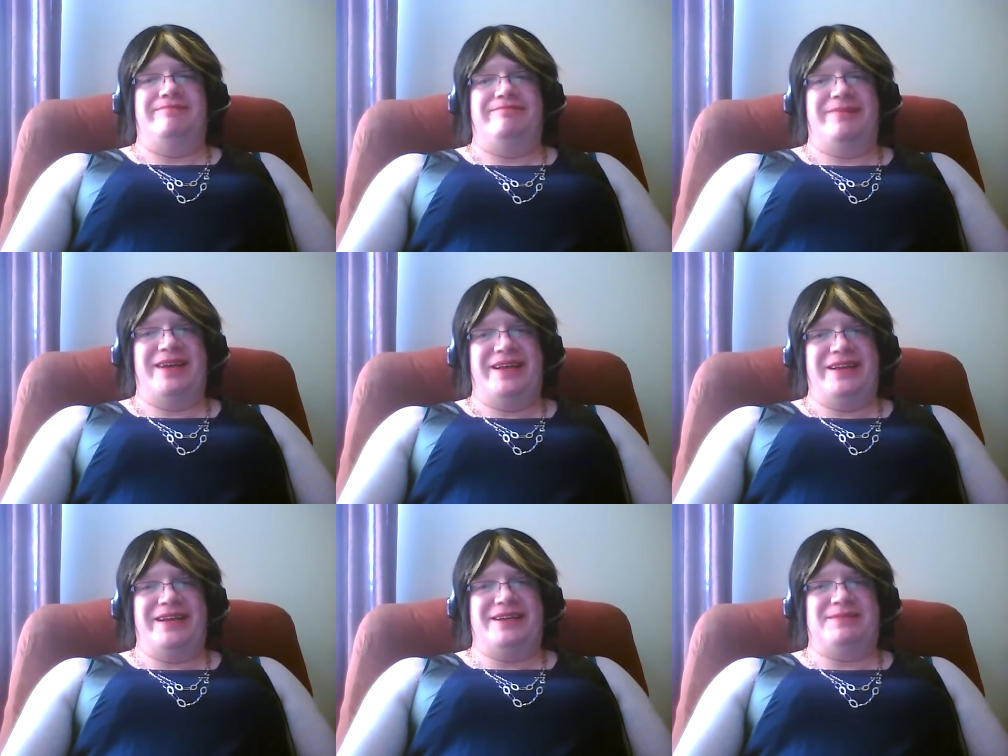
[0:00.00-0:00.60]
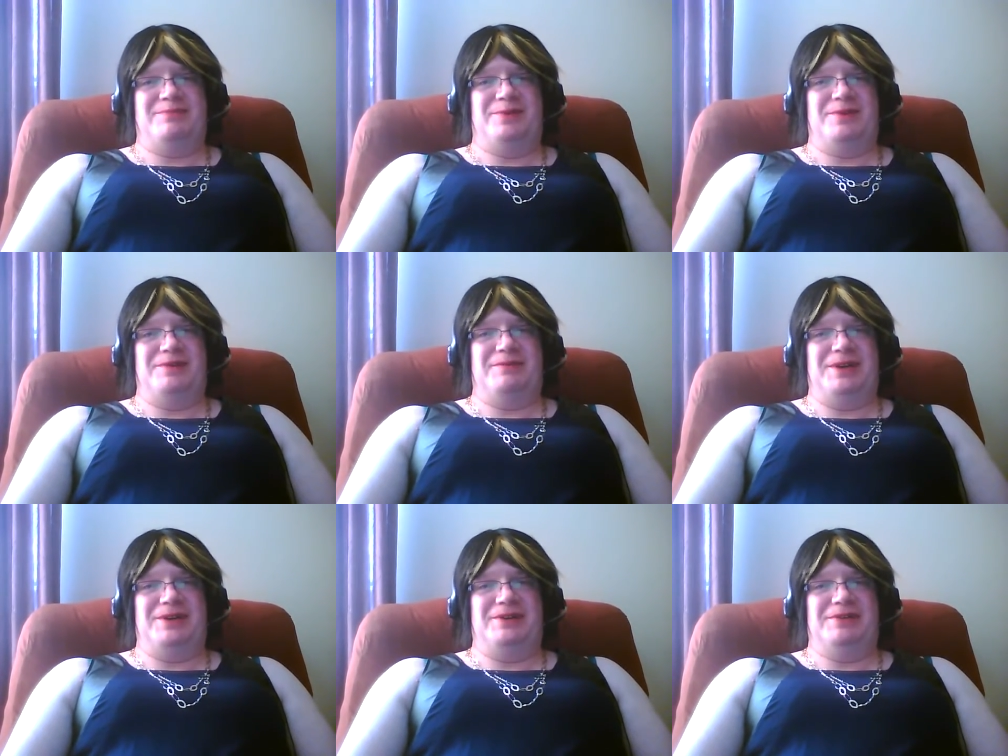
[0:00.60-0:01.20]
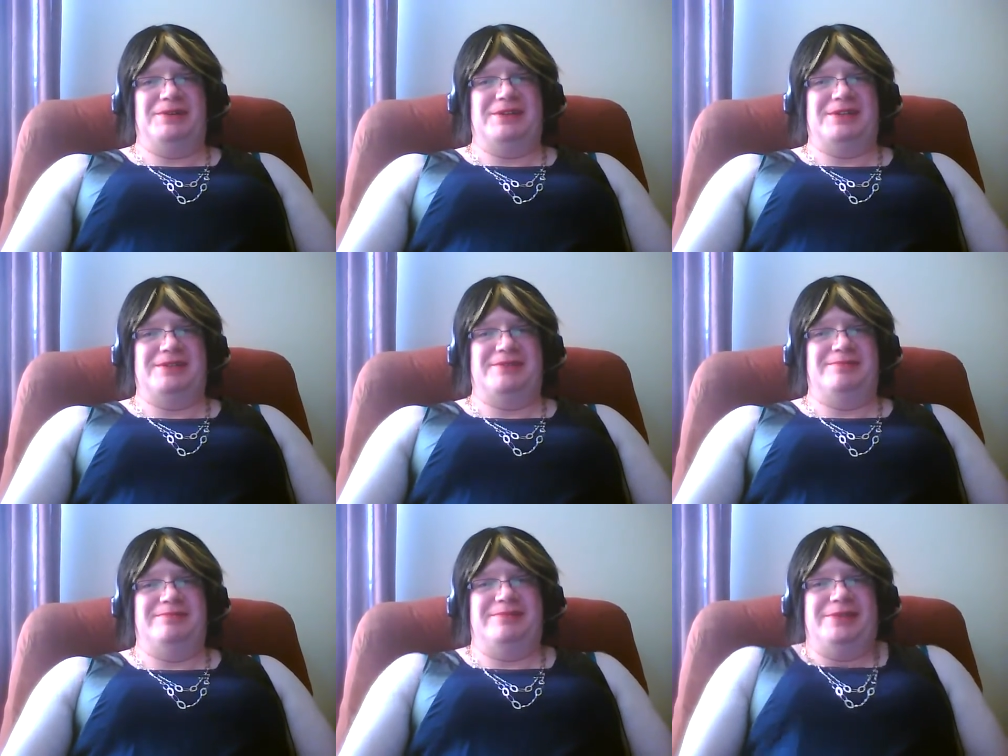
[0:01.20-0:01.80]
man has more weird
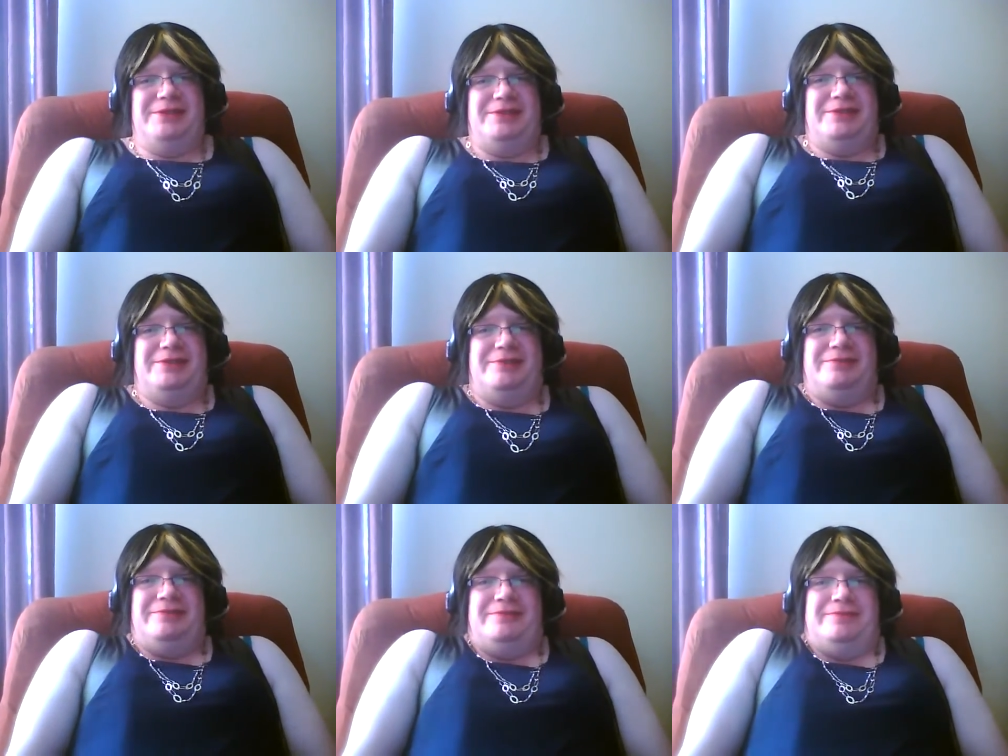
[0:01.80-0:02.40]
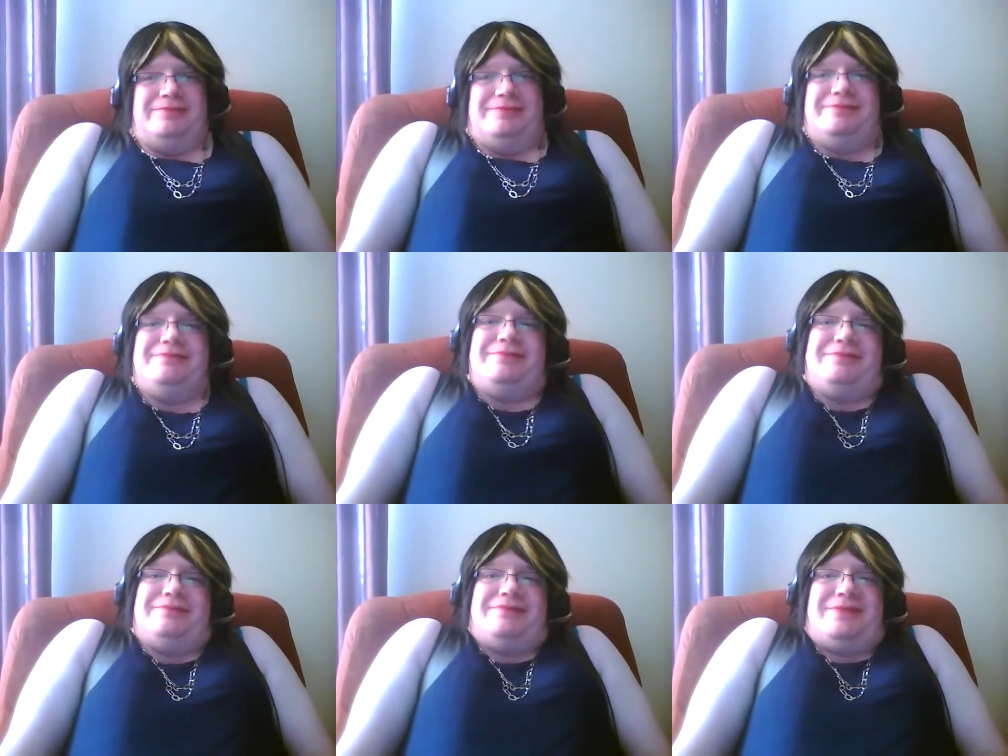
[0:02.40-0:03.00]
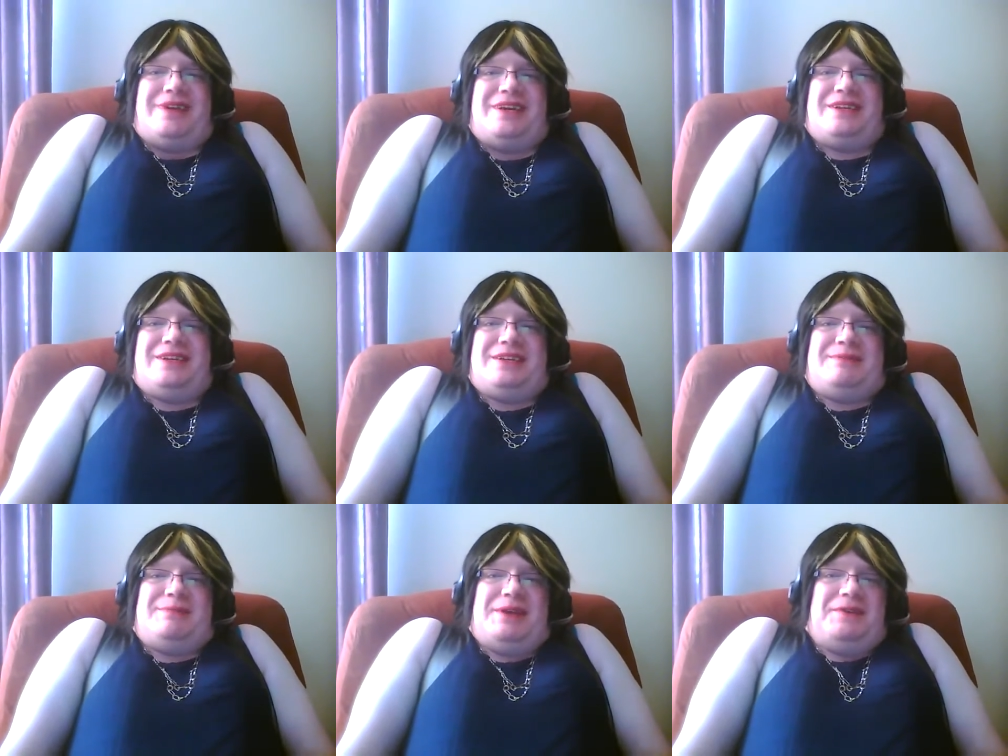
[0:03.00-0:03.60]
noises. He, it's
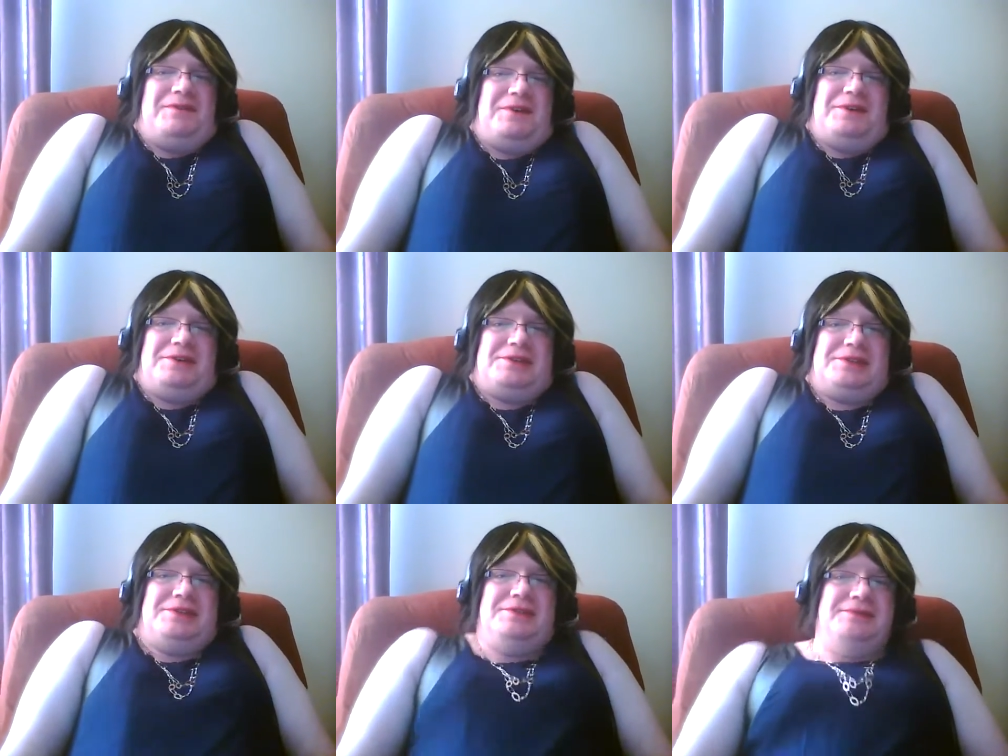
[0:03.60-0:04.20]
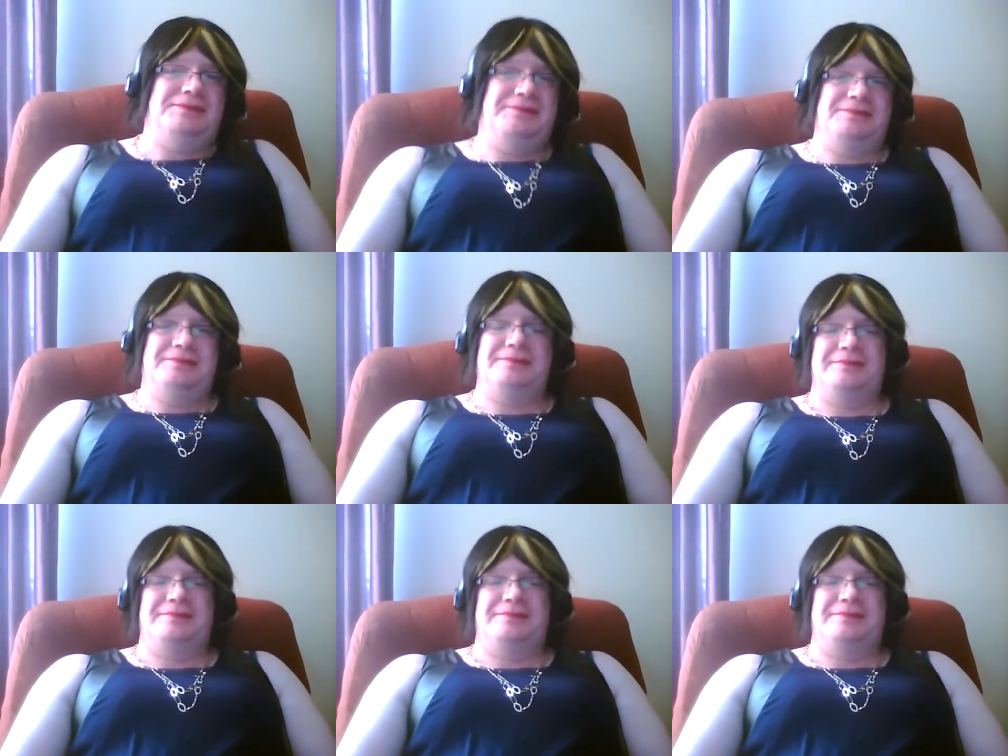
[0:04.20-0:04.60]
just me, folks.